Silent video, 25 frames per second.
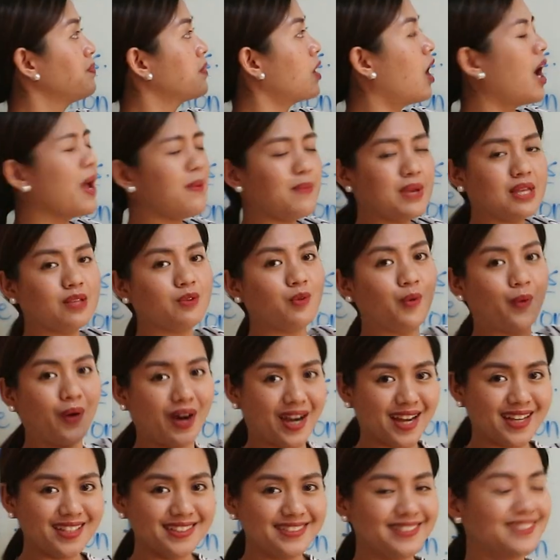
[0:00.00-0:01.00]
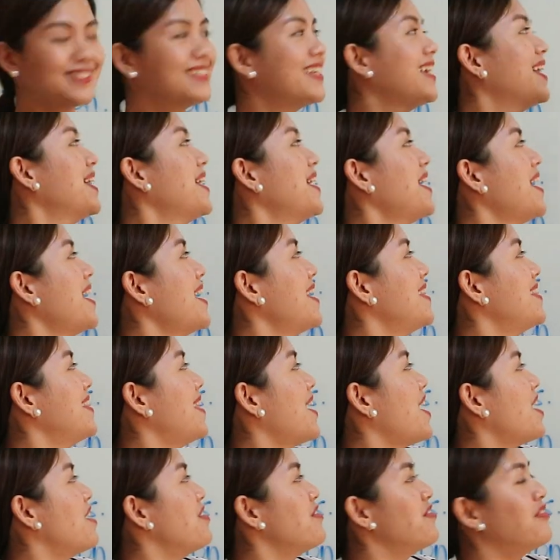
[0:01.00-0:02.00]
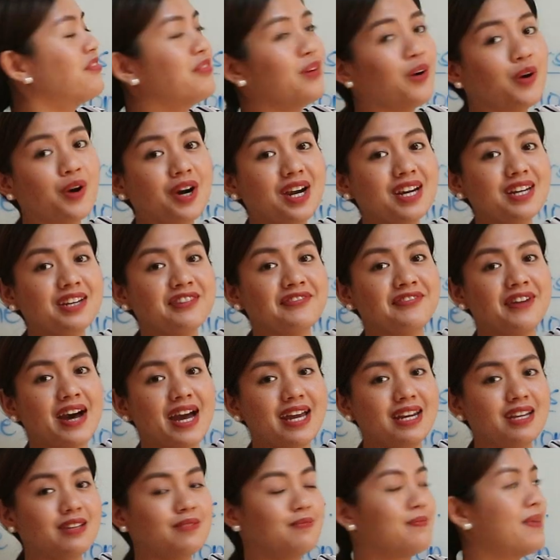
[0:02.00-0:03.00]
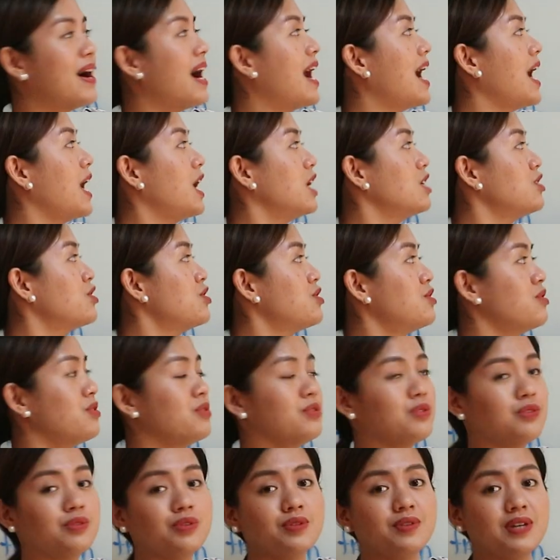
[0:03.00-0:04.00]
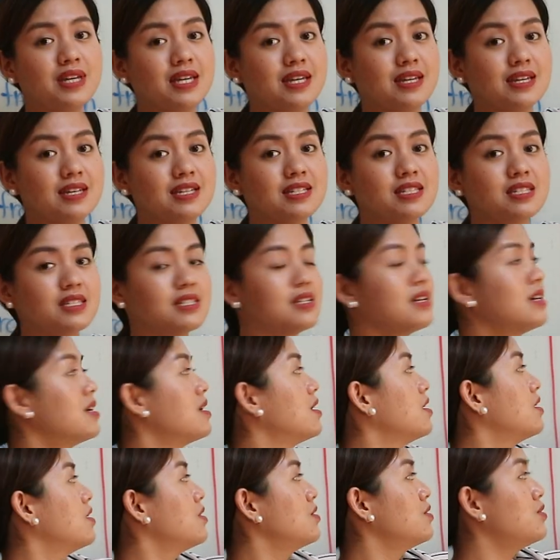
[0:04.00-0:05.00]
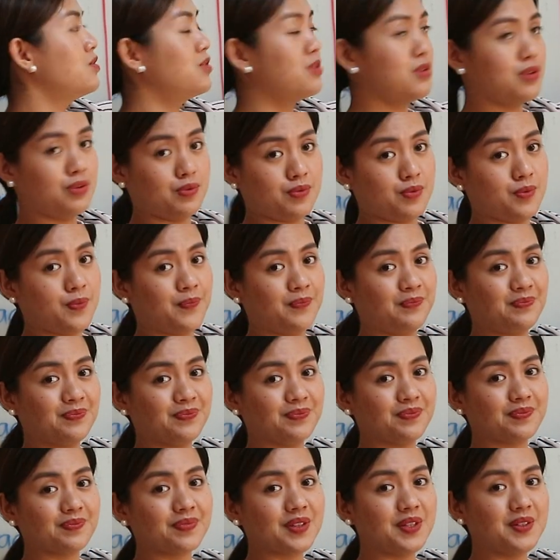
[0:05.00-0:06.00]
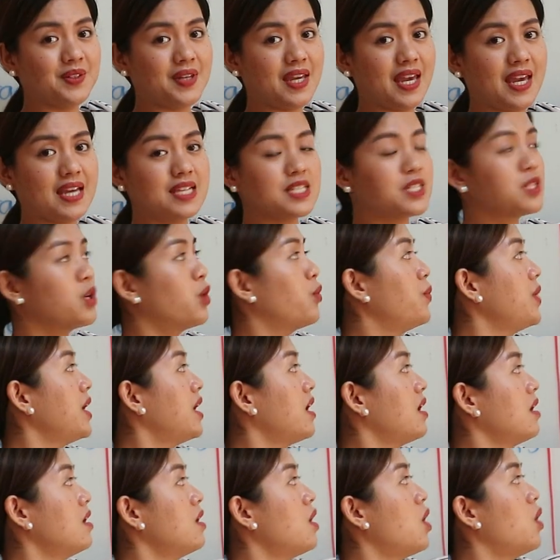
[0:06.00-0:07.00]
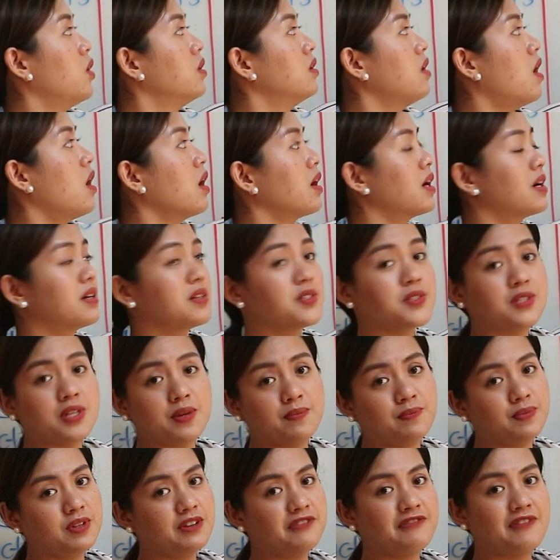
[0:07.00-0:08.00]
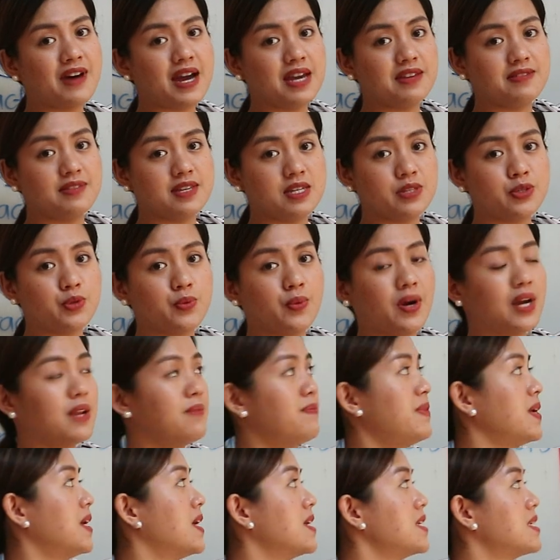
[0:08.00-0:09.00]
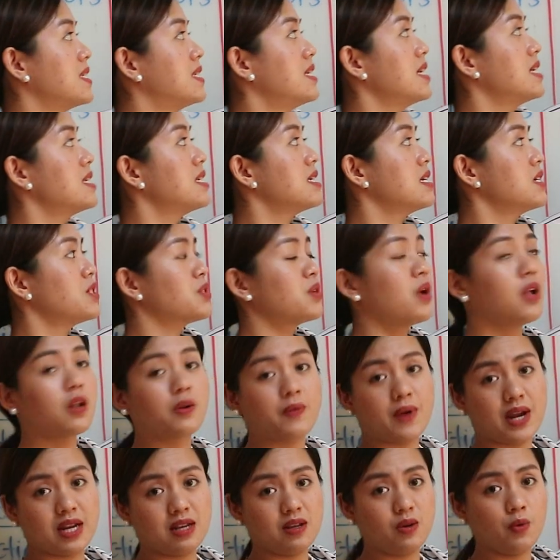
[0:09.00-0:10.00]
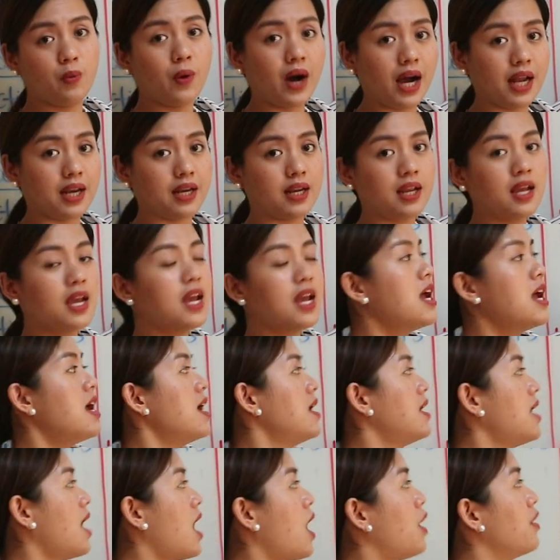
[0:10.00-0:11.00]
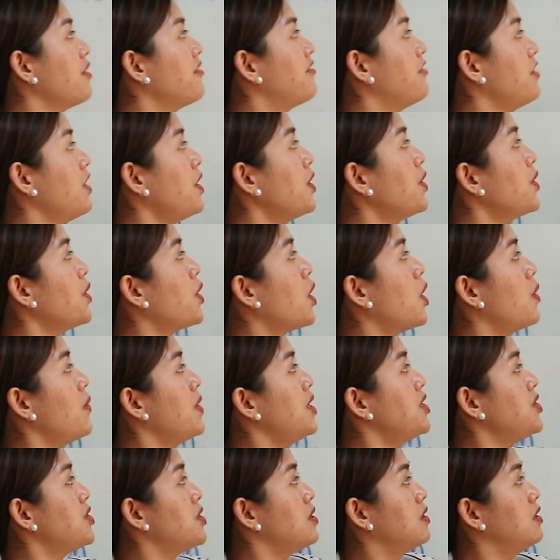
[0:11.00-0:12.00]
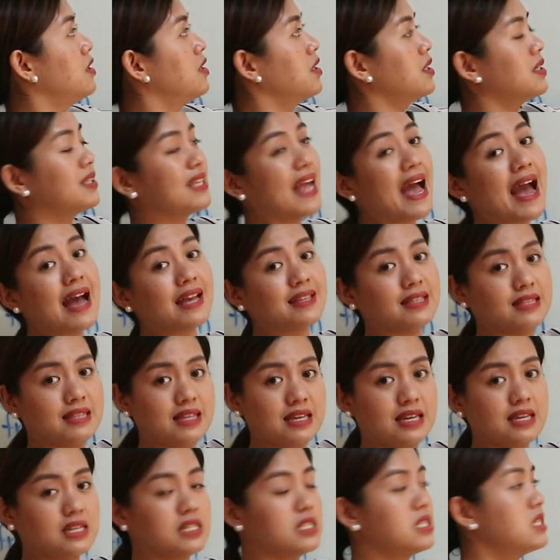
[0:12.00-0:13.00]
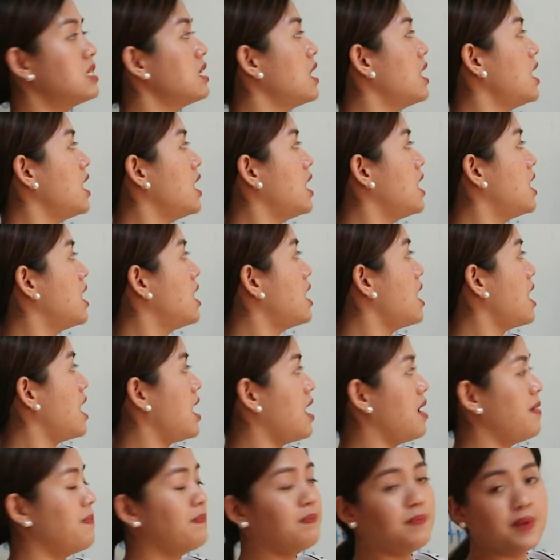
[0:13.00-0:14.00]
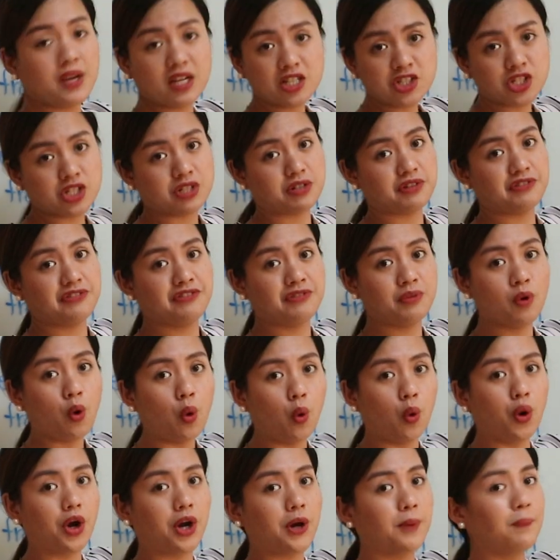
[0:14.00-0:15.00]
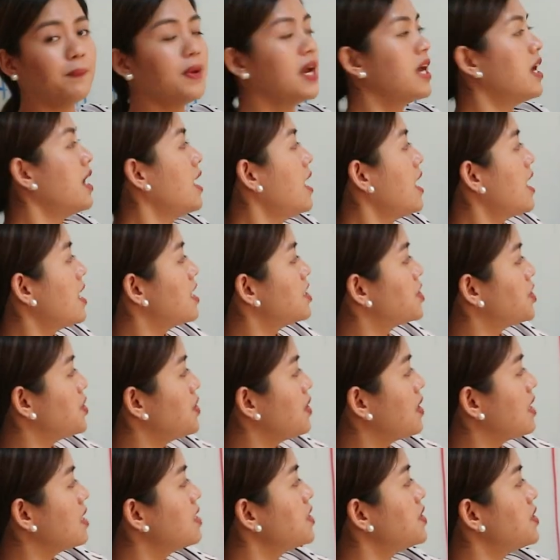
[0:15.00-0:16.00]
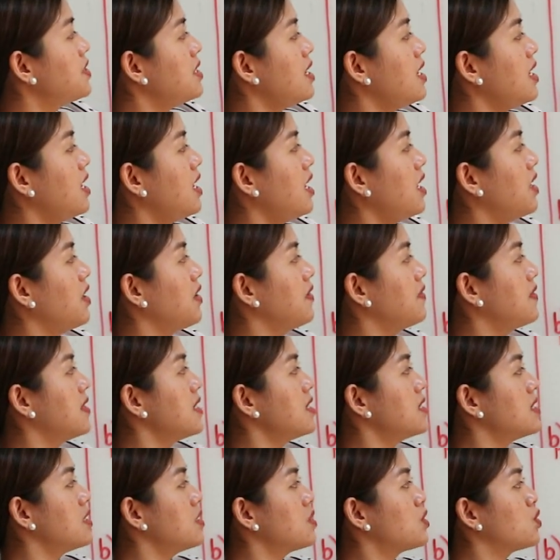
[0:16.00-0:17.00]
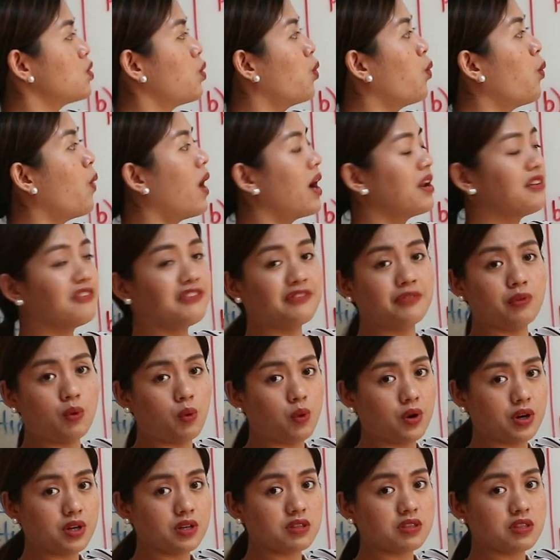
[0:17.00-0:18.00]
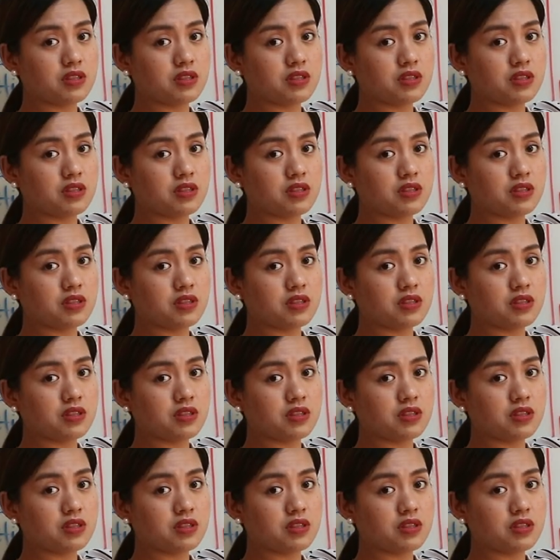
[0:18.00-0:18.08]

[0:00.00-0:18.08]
1, and then 4 divided by 2 is 2. Okay, so we can no longer simplify this one because this is already 1. Now, if we are going to look at this in a picture form, as you can see here, this is 1/4